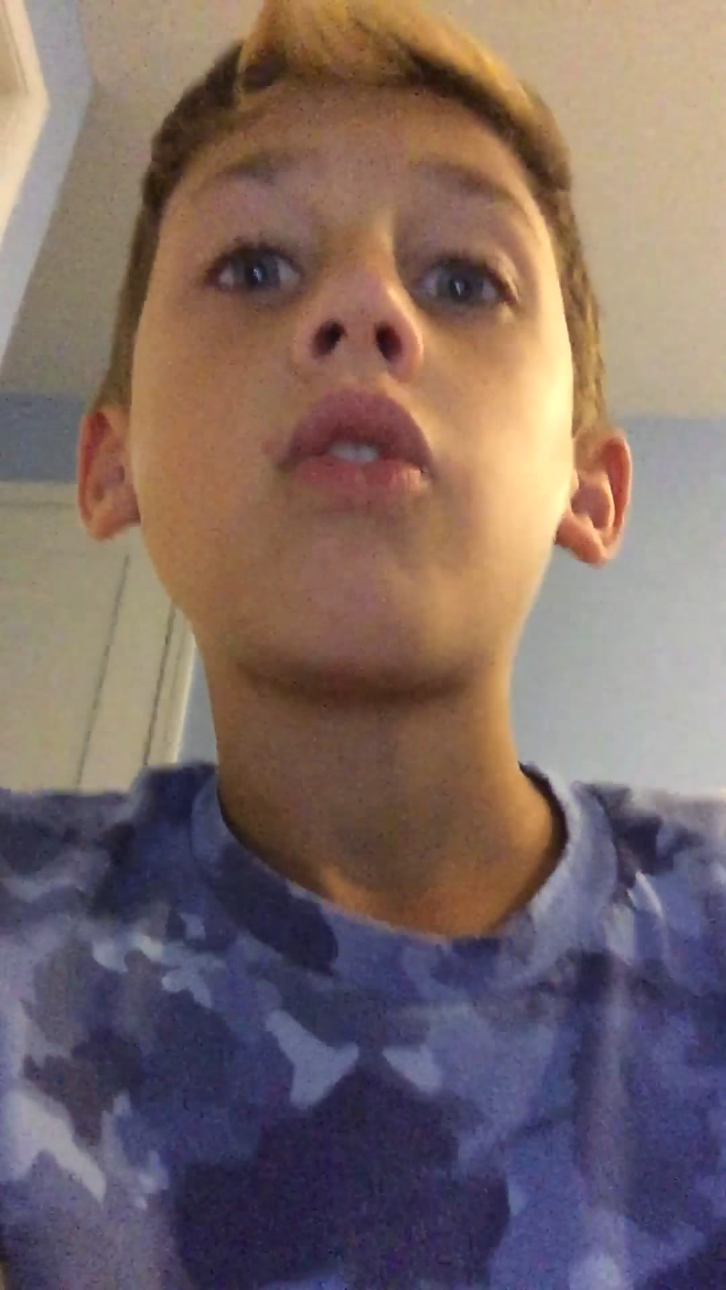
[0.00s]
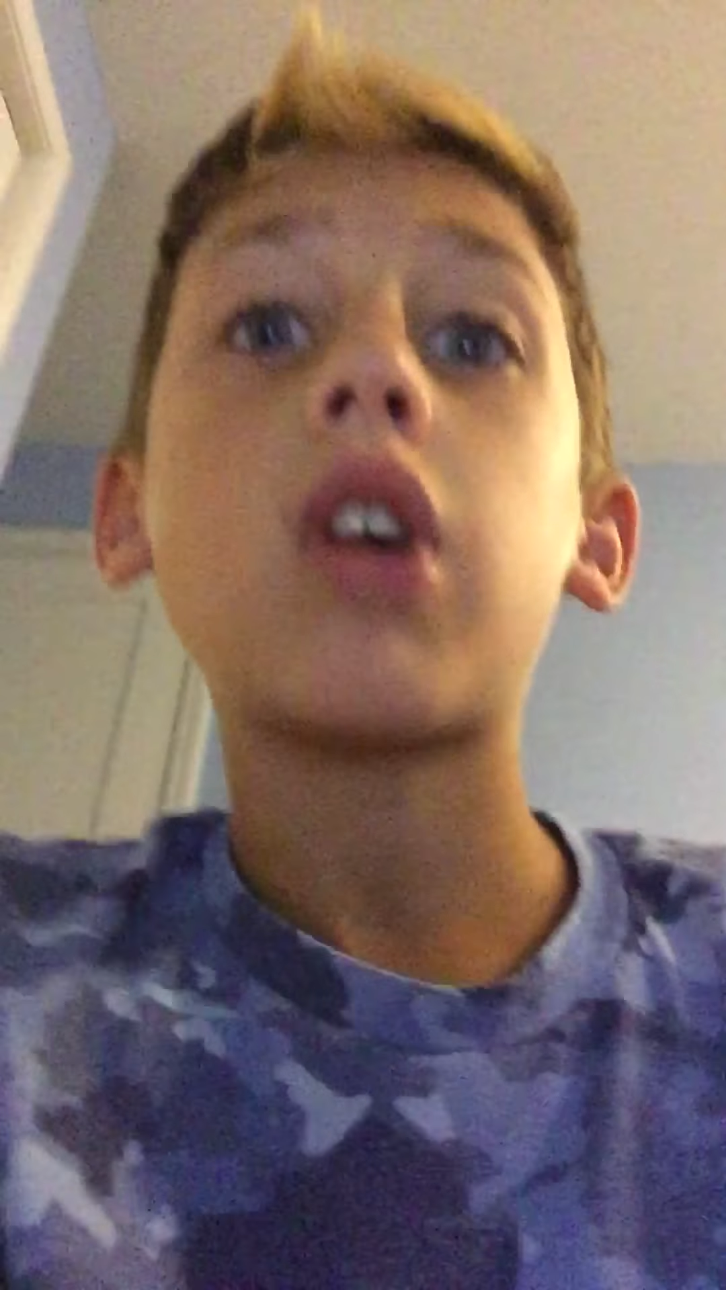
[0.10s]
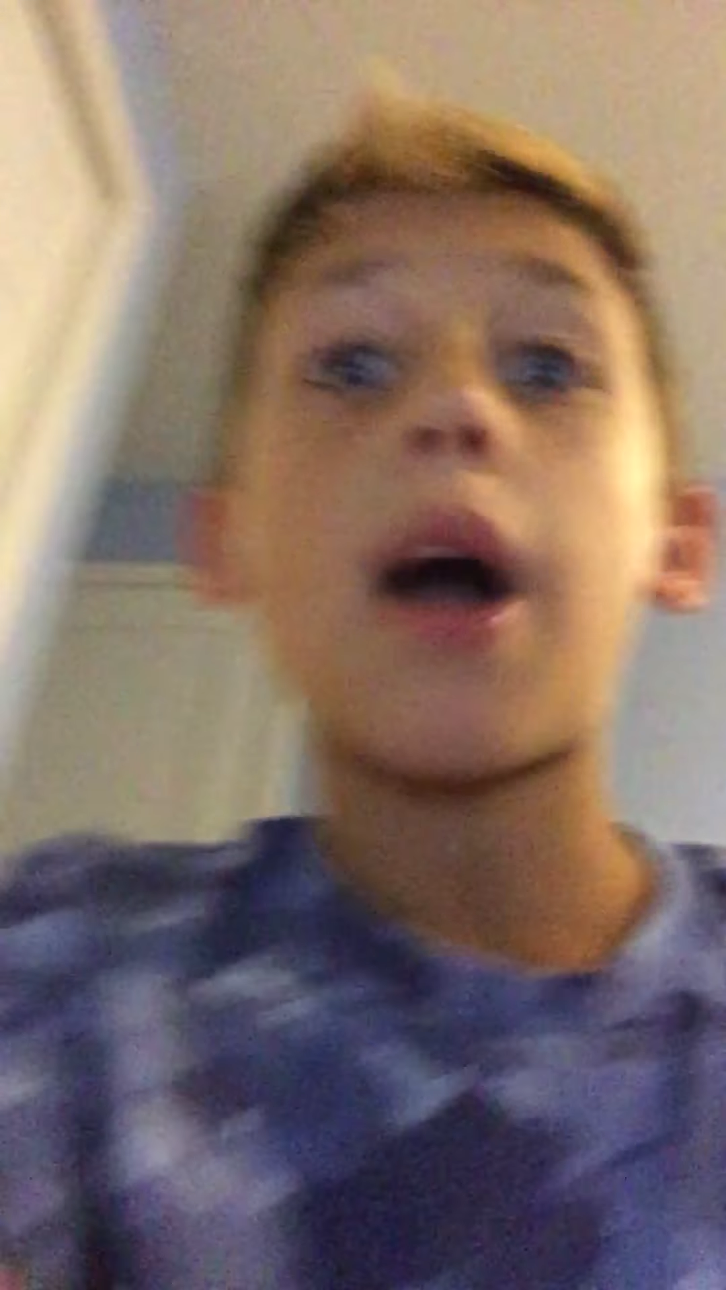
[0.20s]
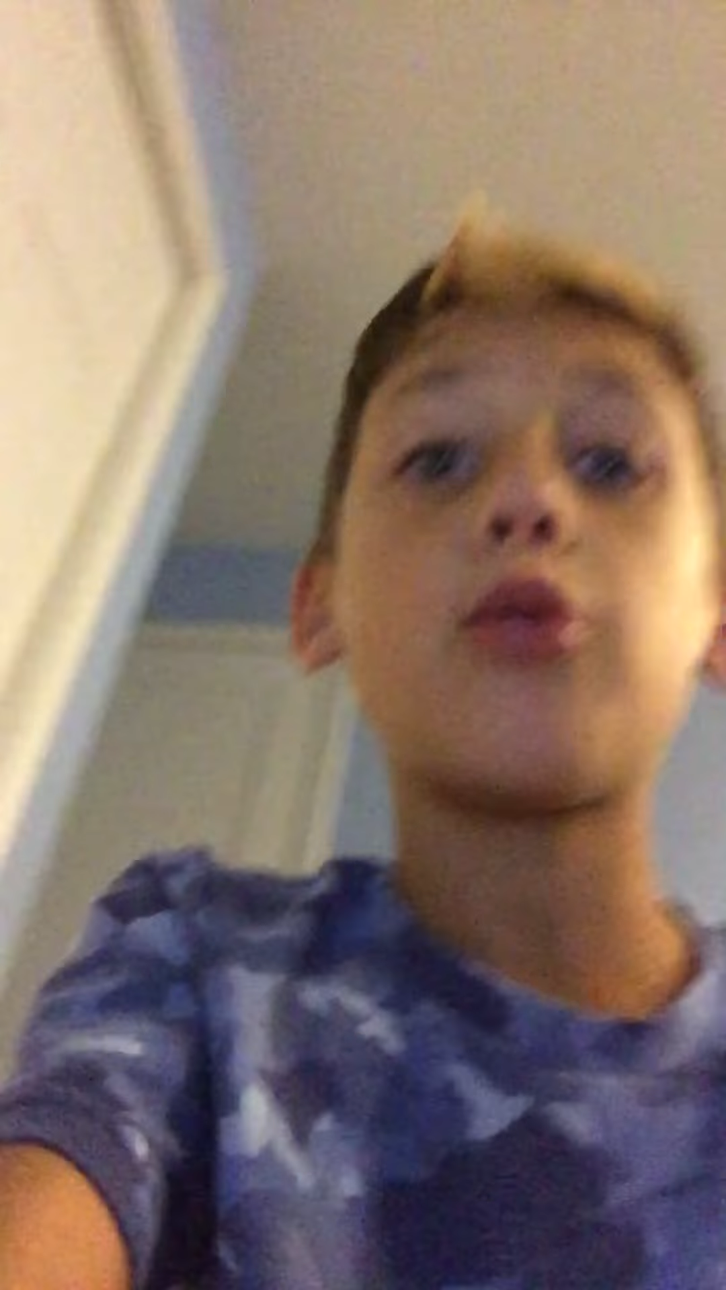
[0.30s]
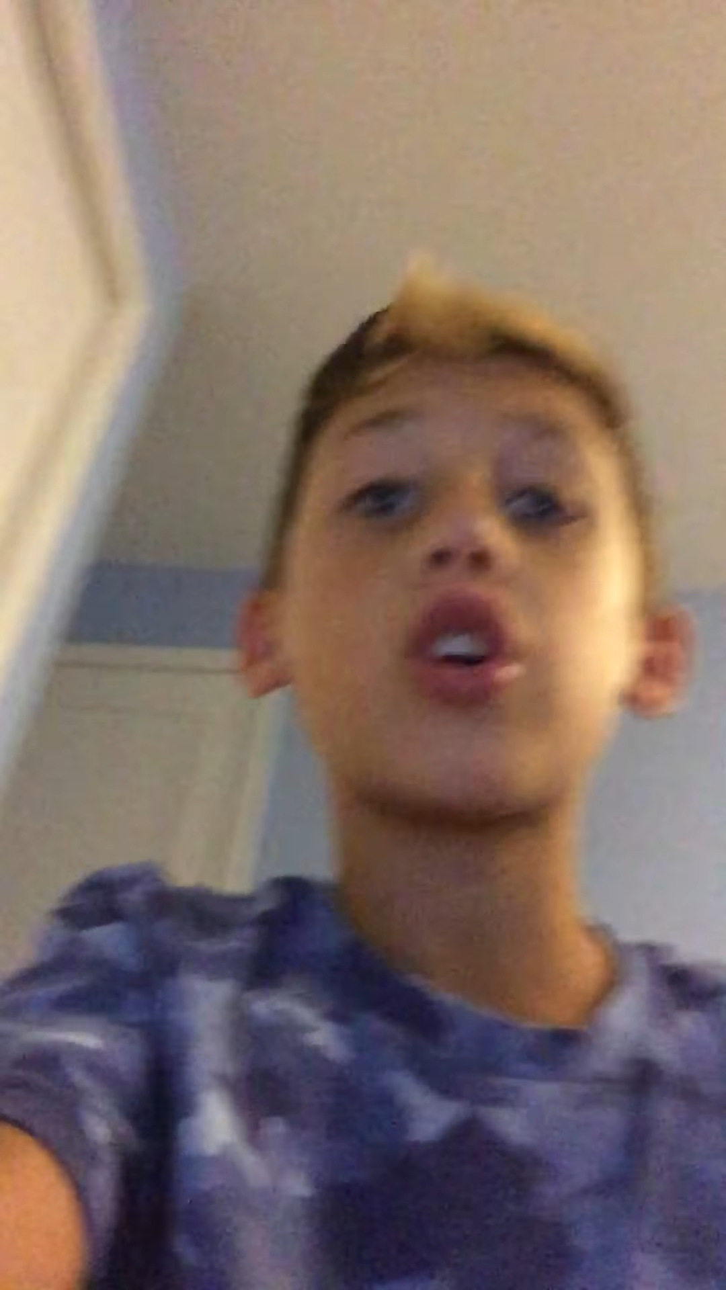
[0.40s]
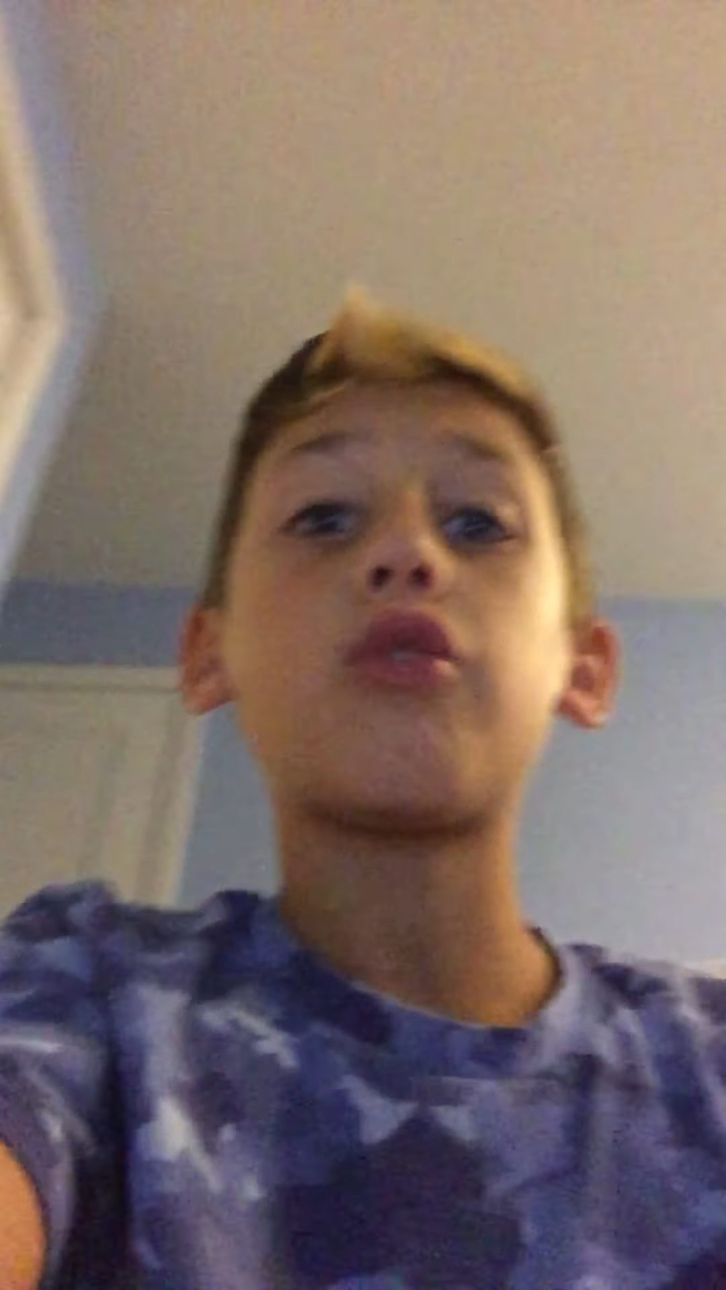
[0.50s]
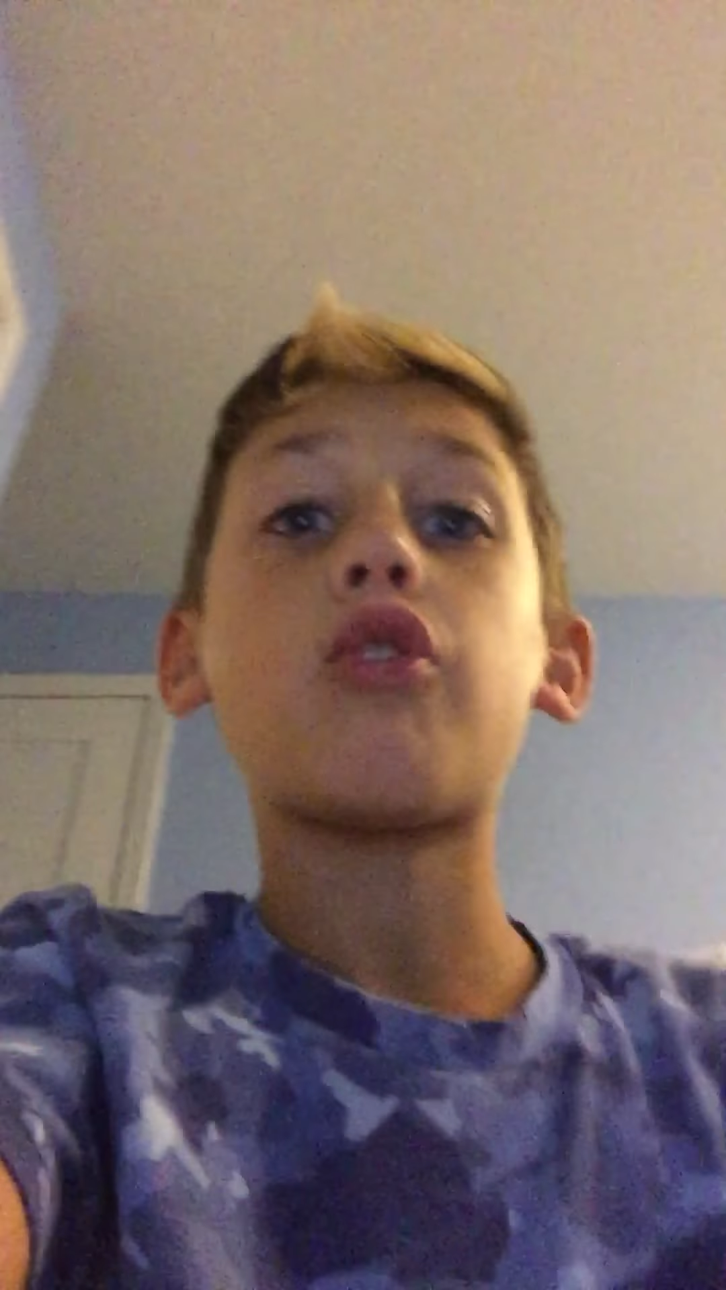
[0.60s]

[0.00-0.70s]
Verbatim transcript: I'm looking